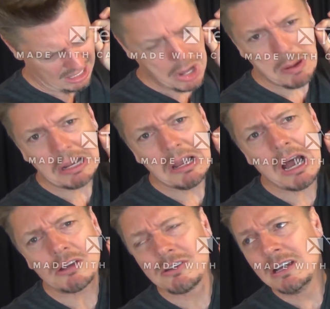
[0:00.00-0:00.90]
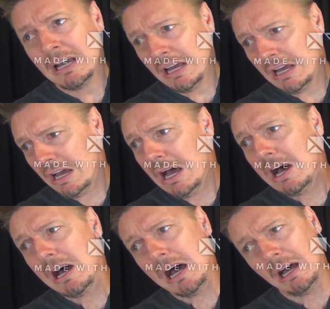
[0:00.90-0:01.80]
Oh my gosh.
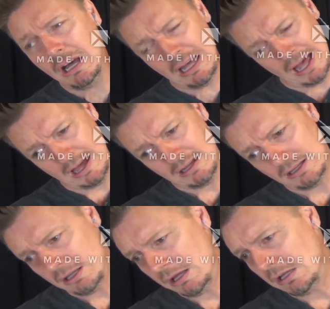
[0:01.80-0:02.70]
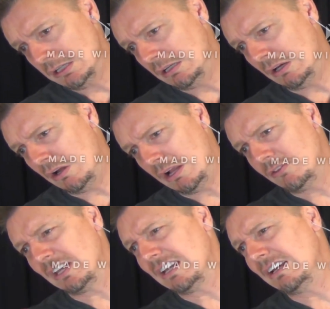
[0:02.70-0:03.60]
Hold on a
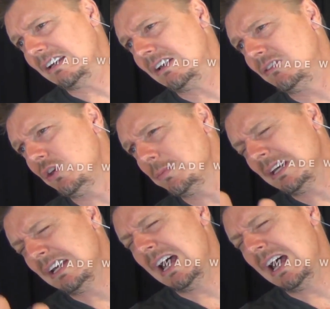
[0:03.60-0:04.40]
second. Excuse me.